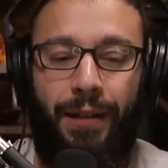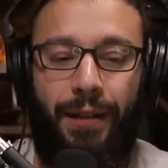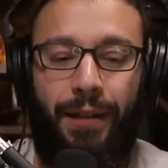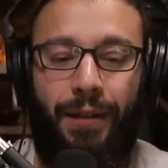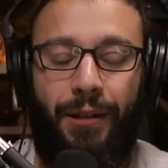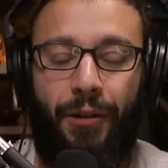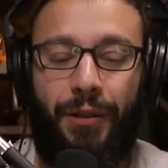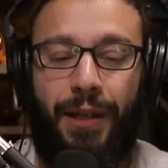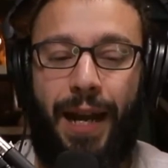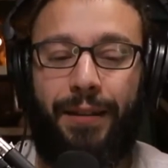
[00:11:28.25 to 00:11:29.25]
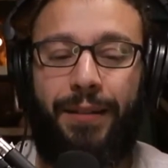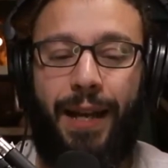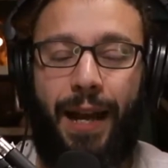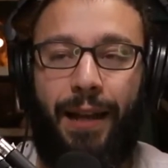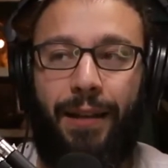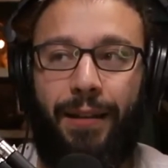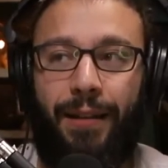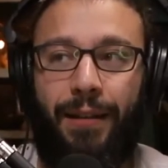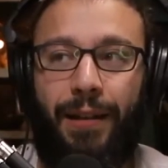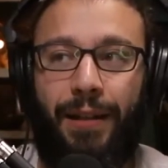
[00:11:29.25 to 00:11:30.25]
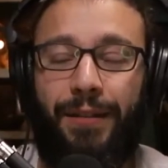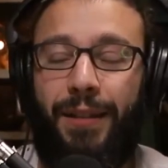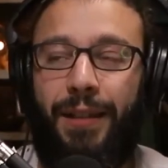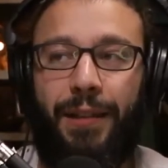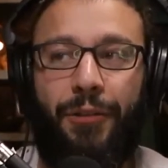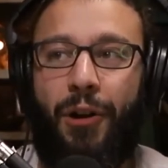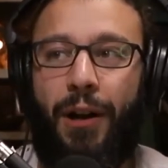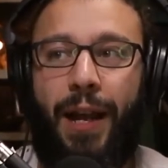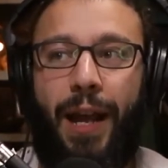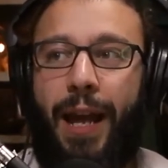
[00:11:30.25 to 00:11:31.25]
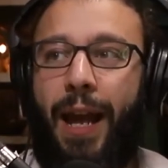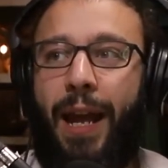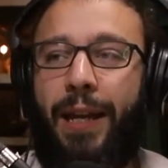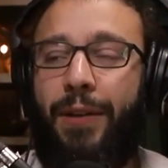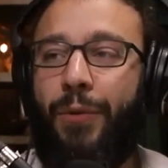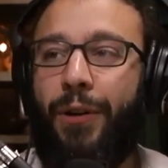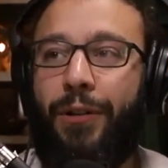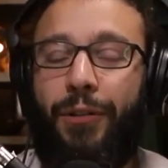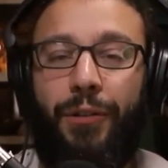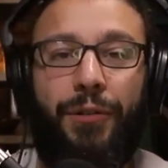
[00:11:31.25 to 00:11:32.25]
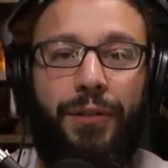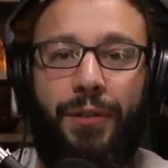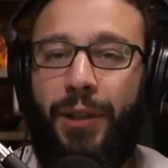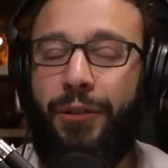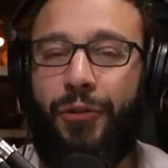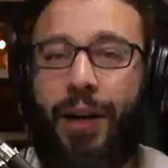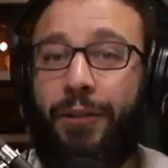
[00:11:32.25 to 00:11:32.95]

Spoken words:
you know, the next day I see that they're not anywhere close to being dry.